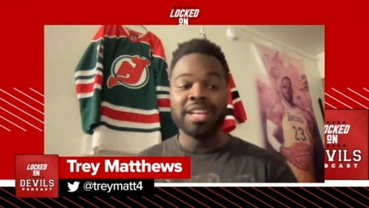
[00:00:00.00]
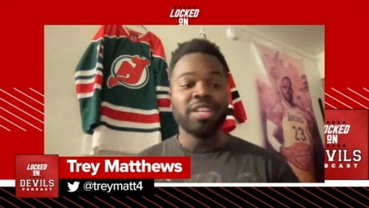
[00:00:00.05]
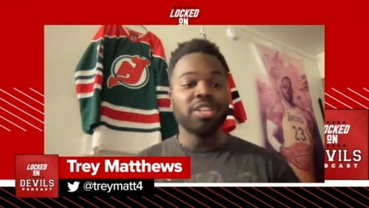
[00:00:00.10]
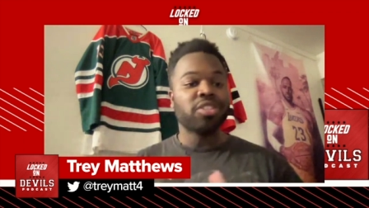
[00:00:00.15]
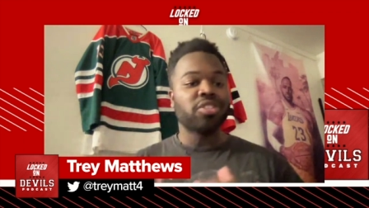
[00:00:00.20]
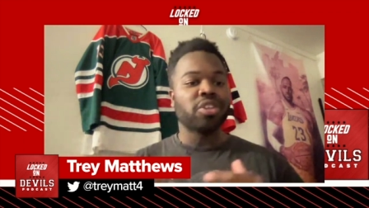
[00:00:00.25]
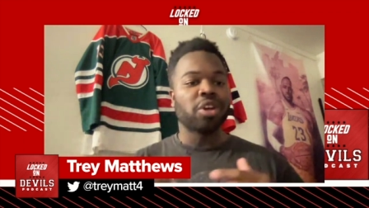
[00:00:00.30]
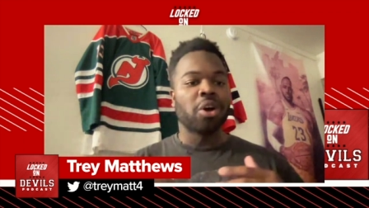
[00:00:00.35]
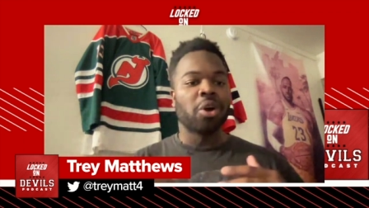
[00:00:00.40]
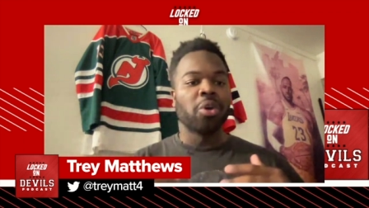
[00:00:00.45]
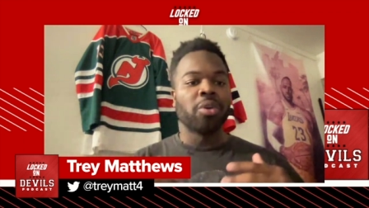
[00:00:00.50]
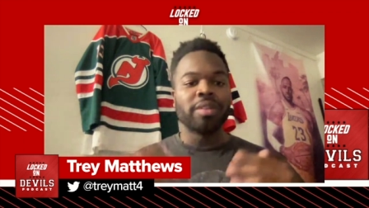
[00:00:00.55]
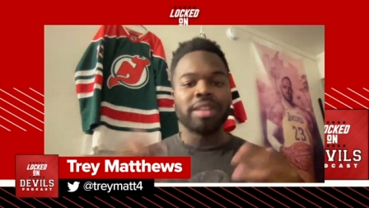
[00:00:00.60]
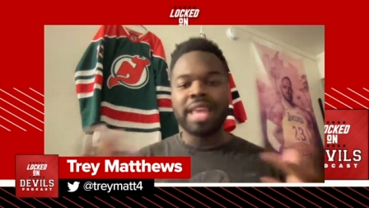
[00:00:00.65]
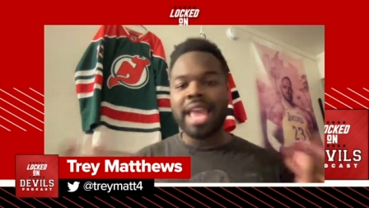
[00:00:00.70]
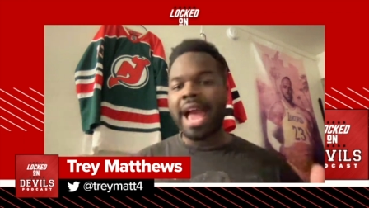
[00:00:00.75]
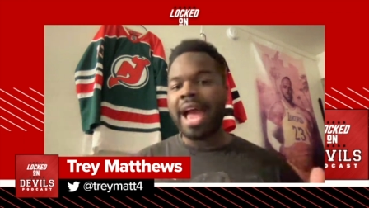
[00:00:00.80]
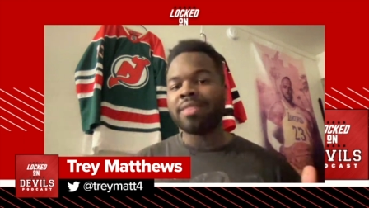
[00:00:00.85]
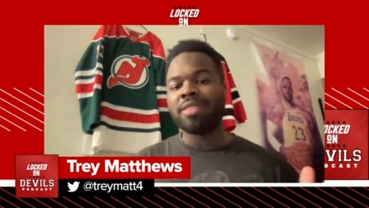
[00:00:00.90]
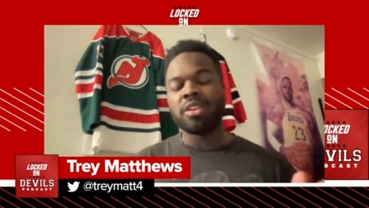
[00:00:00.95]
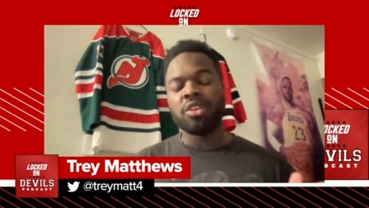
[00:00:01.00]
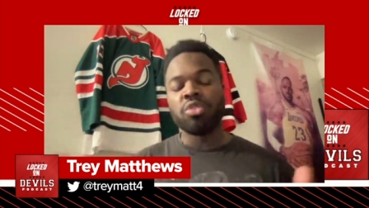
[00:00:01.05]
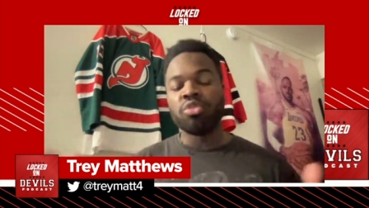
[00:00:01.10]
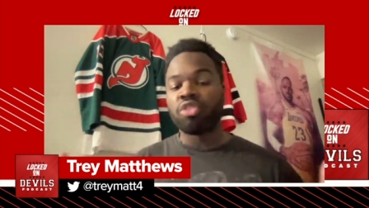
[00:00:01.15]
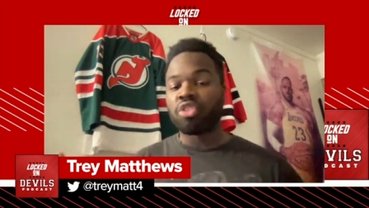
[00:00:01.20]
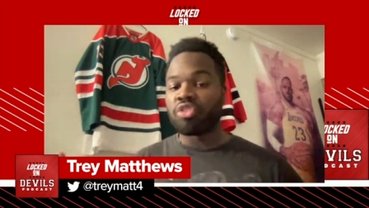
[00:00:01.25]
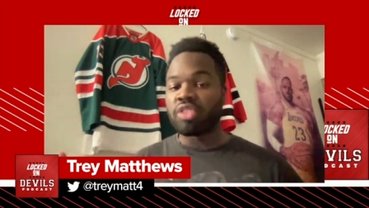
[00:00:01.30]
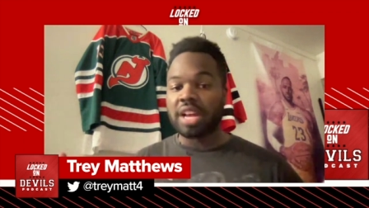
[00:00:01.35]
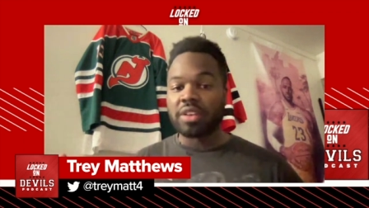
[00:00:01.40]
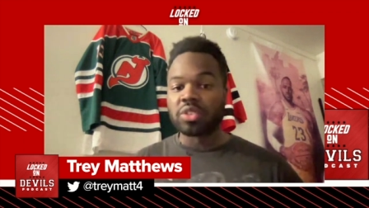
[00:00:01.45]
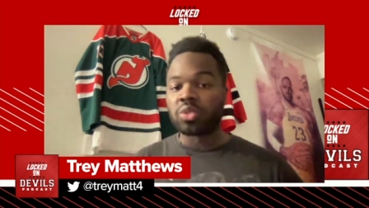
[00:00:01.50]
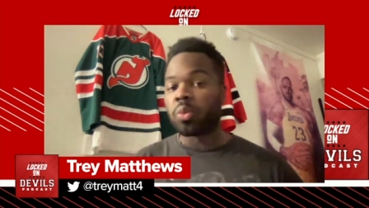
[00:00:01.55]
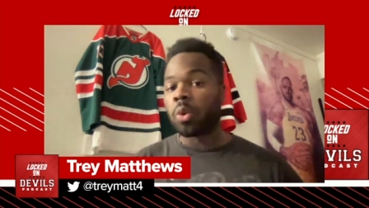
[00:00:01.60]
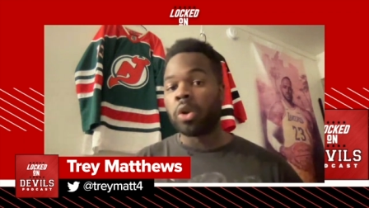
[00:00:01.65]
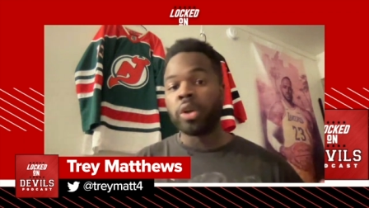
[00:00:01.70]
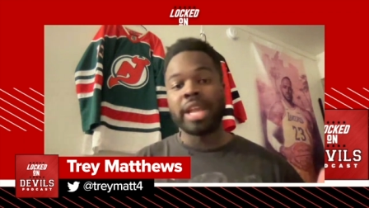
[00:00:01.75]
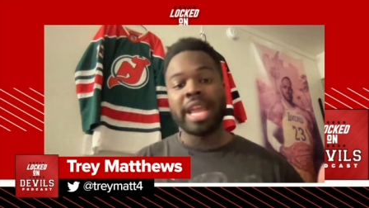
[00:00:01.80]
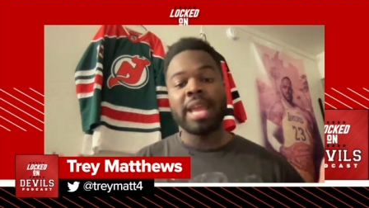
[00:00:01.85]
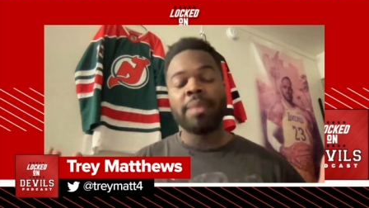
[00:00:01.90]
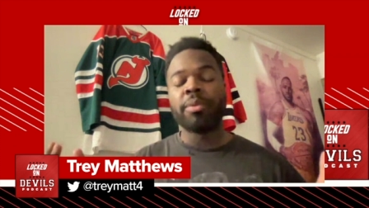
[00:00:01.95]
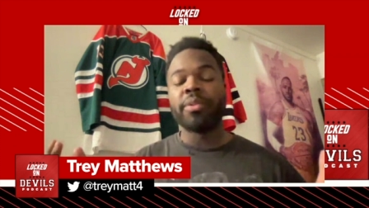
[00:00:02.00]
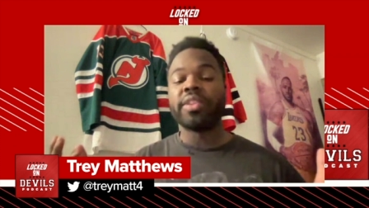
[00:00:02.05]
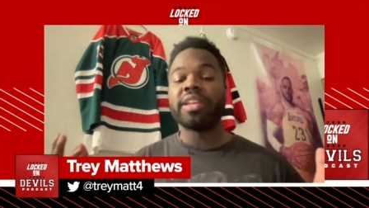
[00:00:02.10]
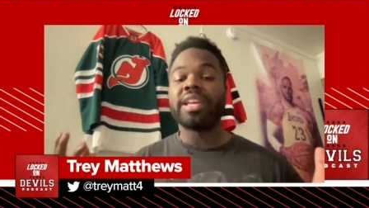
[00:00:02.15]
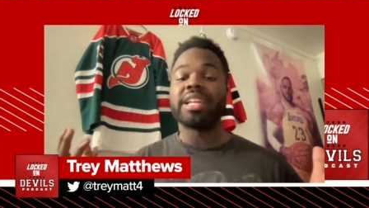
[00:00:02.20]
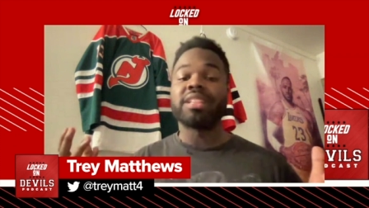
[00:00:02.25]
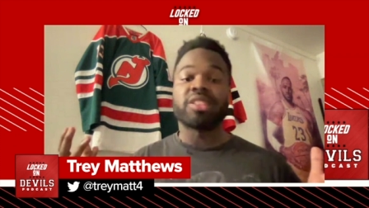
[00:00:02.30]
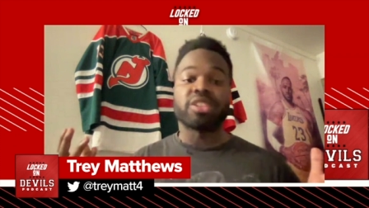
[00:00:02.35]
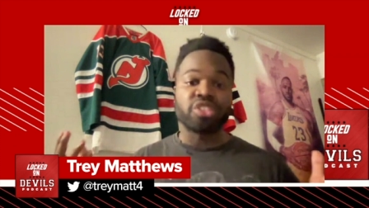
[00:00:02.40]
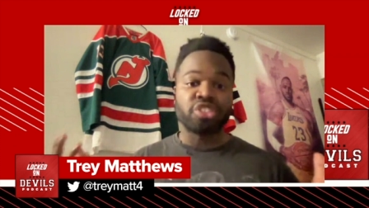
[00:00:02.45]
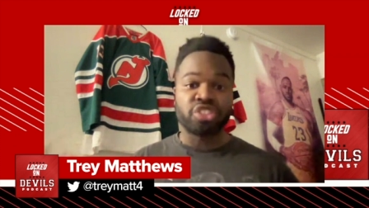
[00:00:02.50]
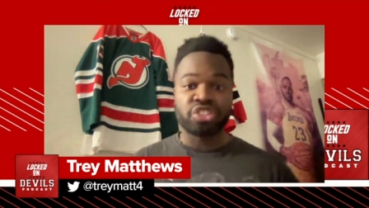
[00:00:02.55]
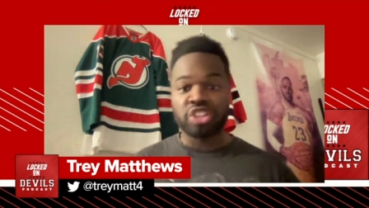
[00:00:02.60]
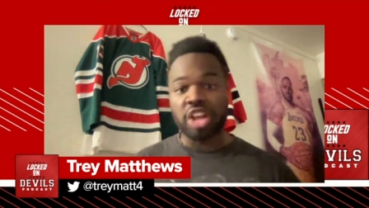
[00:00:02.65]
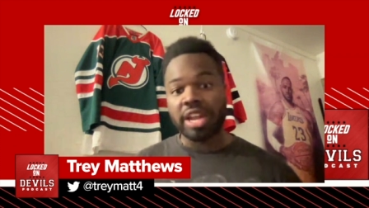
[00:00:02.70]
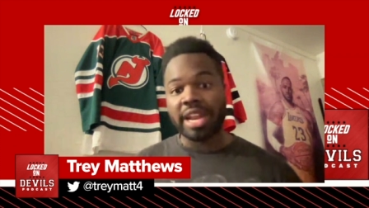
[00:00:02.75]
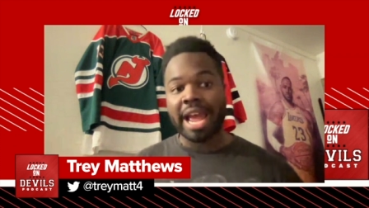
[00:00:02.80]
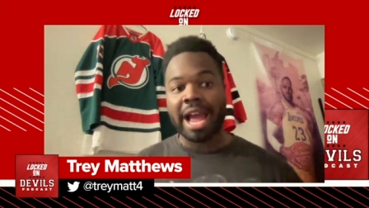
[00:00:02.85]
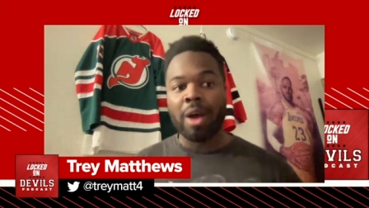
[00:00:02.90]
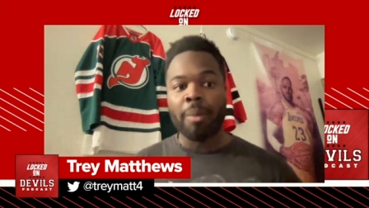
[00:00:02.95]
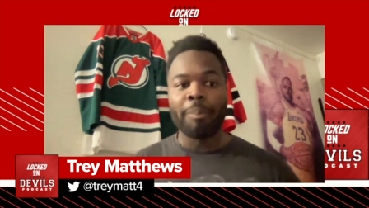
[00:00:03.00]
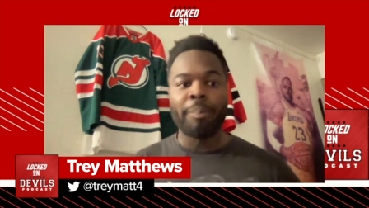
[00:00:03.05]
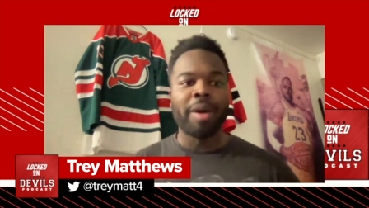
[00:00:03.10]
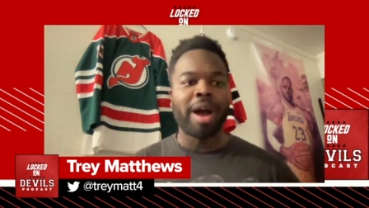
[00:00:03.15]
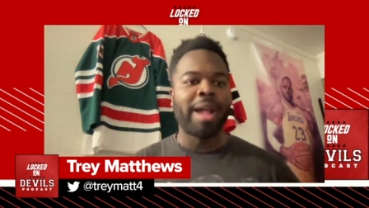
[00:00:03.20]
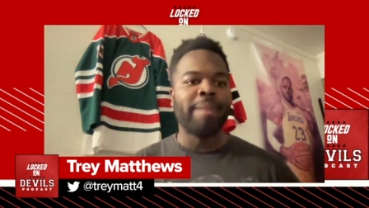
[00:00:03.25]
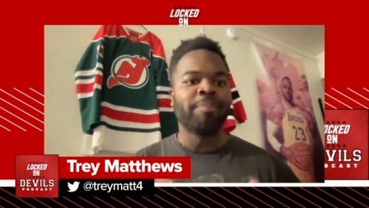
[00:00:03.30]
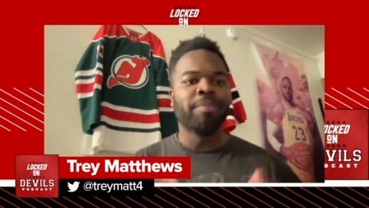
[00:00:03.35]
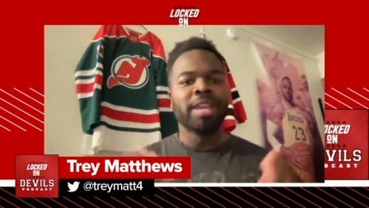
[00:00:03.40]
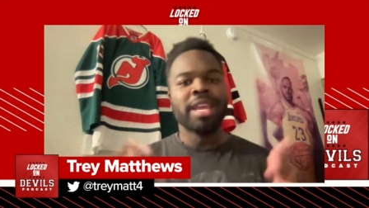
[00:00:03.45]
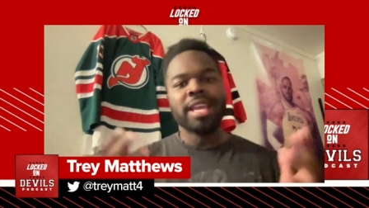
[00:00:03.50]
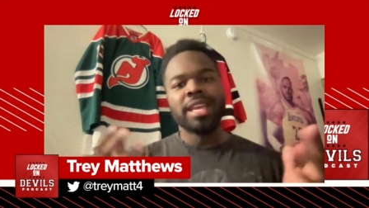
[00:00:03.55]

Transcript: So yeah, the New Jersey Devils weren't able to get the shutout, but